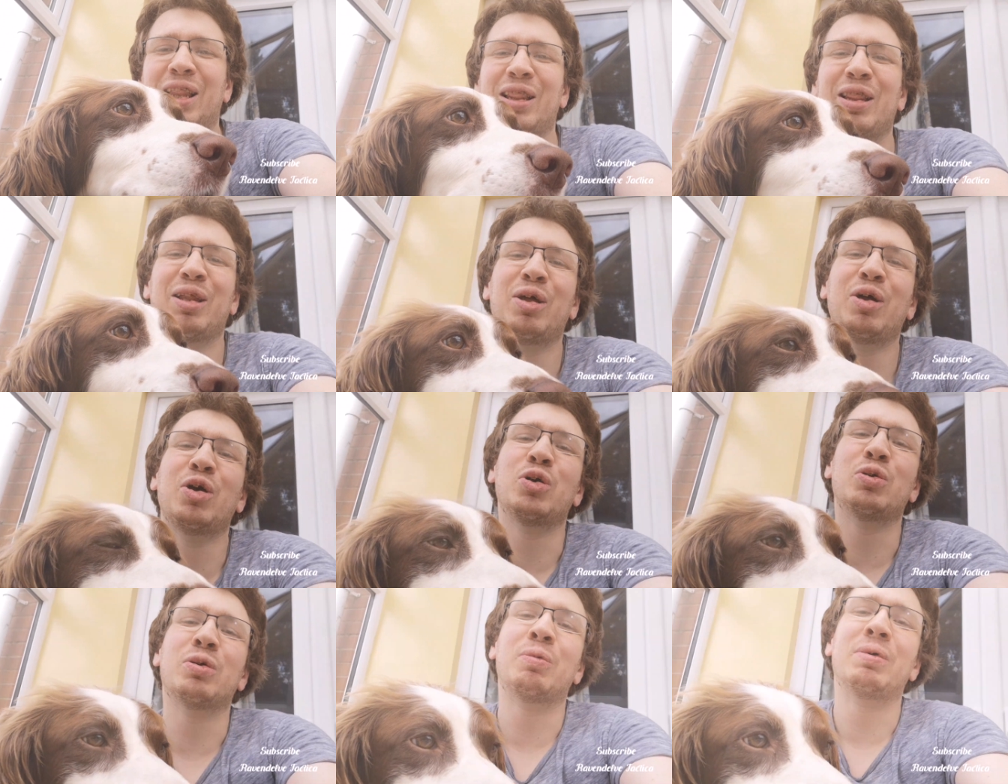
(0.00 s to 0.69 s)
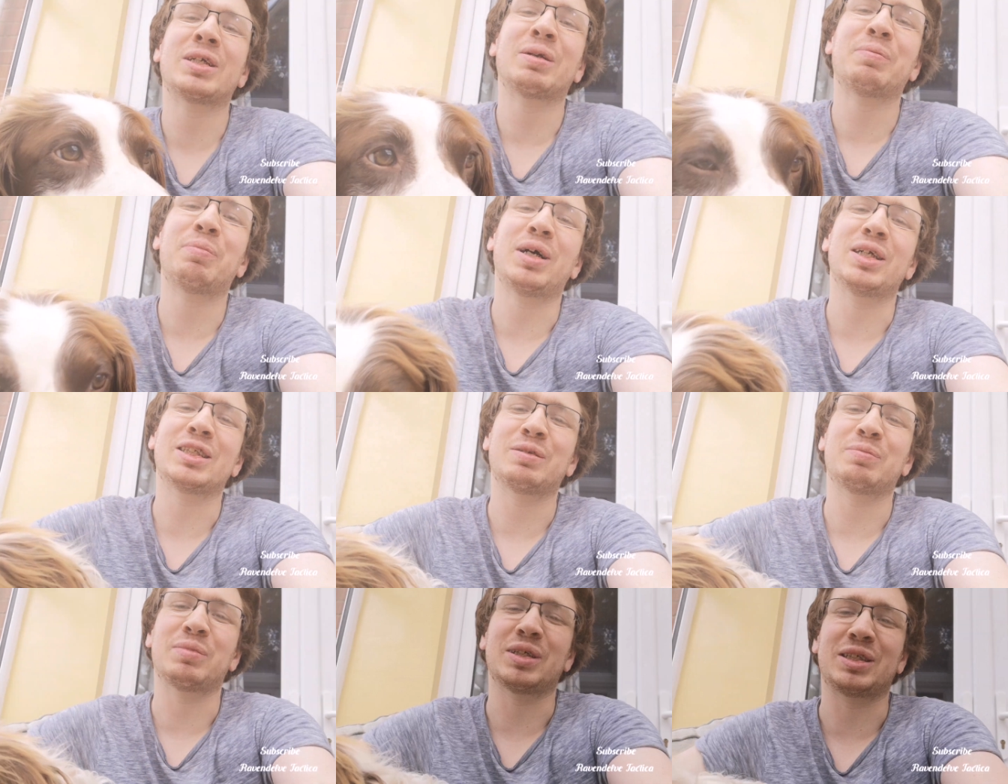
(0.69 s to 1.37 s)
Hello, welcome
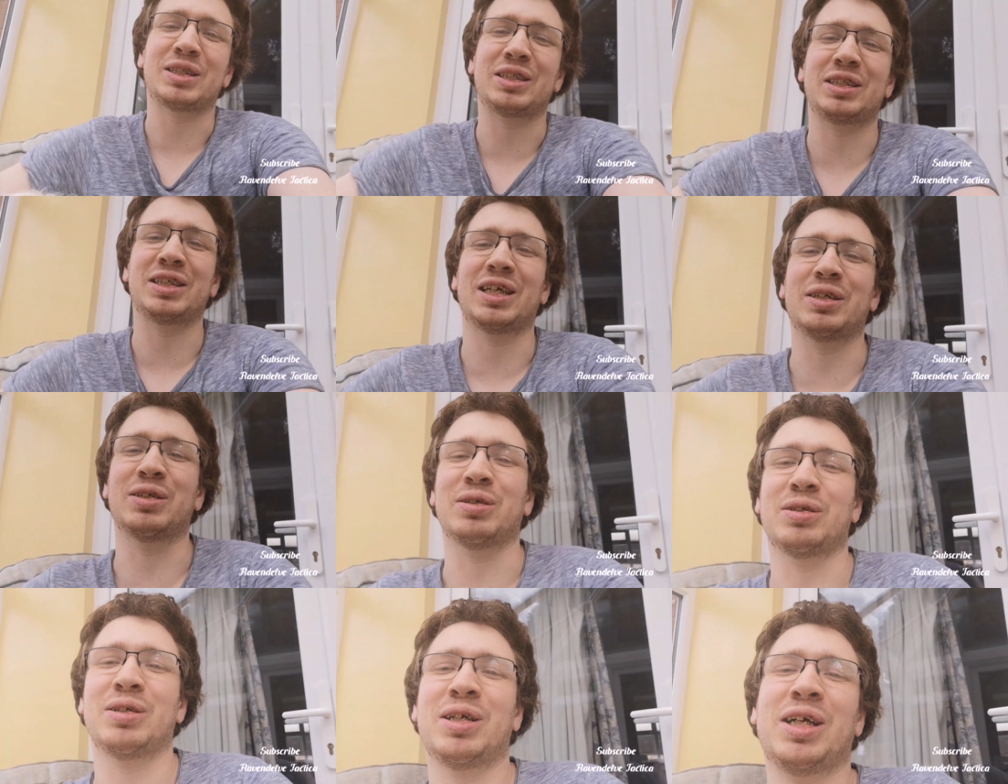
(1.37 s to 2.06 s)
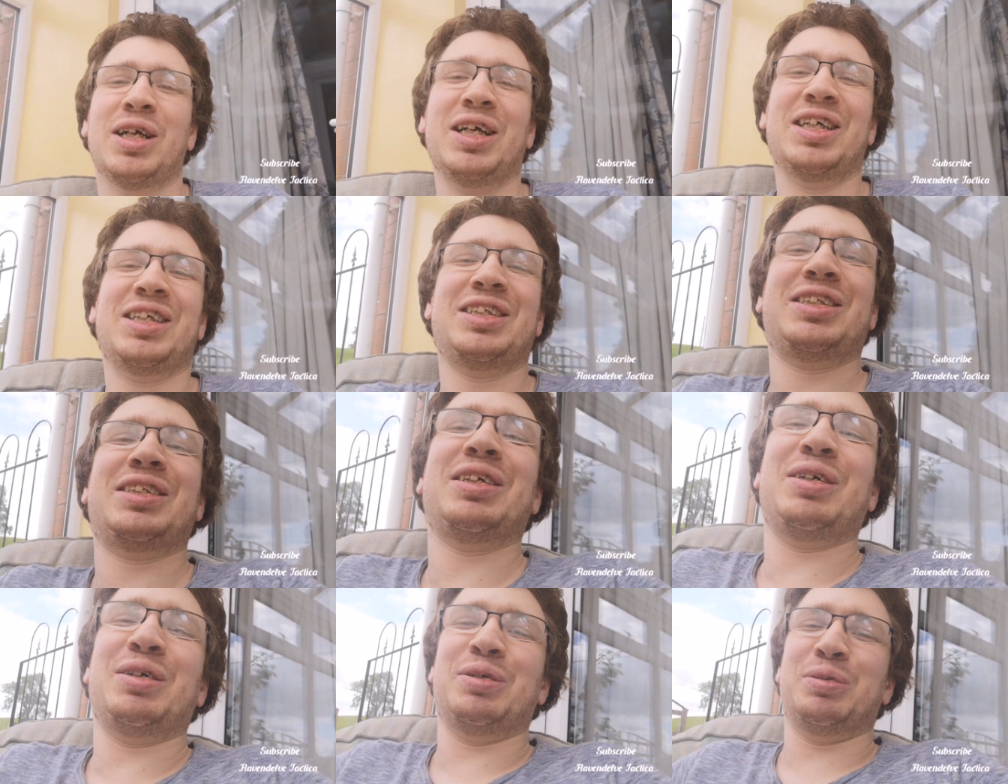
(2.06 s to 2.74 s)
back to my channel.
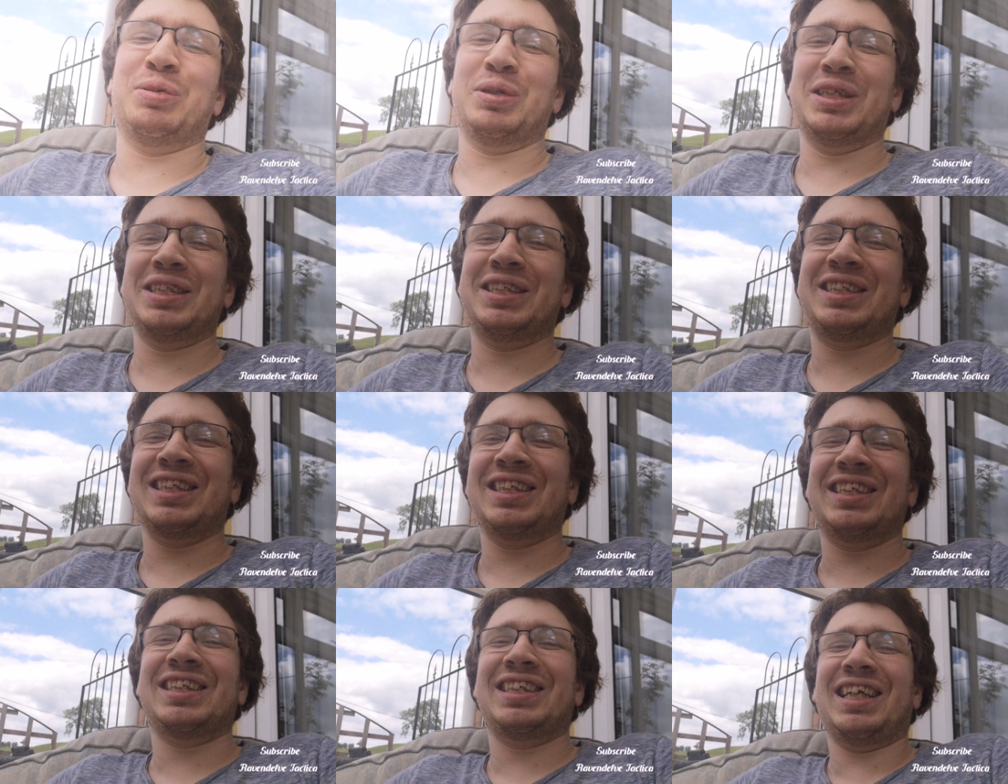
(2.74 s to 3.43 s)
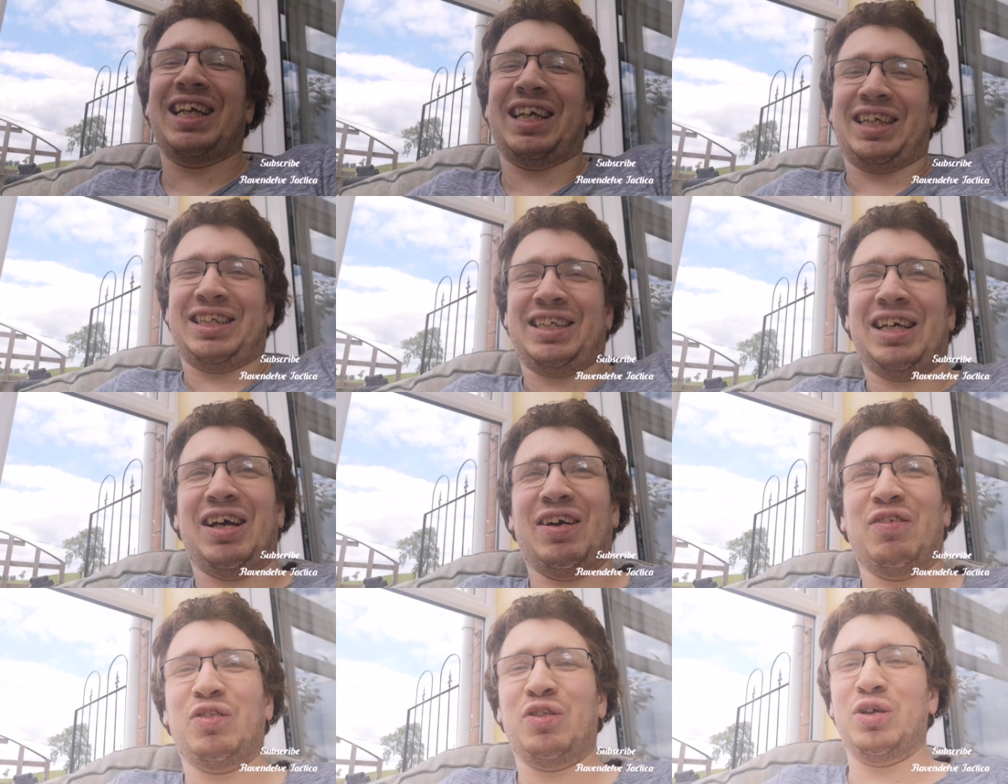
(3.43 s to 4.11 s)
So, today
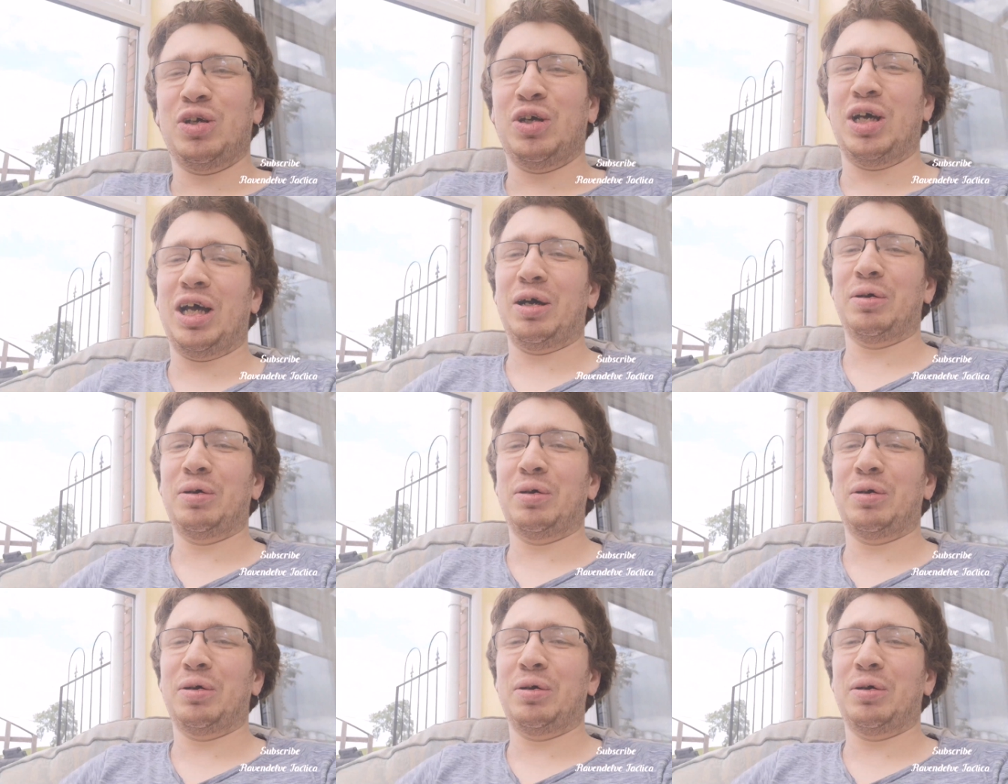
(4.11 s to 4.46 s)
I thought